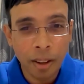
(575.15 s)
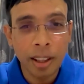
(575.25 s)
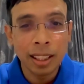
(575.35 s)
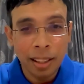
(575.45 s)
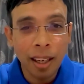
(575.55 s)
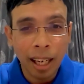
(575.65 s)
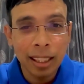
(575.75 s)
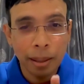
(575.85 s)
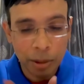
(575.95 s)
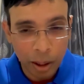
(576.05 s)
or is it the right
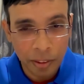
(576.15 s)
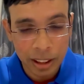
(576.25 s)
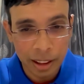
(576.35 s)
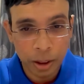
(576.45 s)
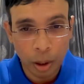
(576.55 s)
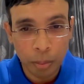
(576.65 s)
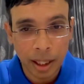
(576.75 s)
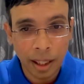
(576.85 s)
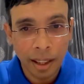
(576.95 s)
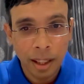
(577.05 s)
time to invest in stock
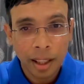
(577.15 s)
market.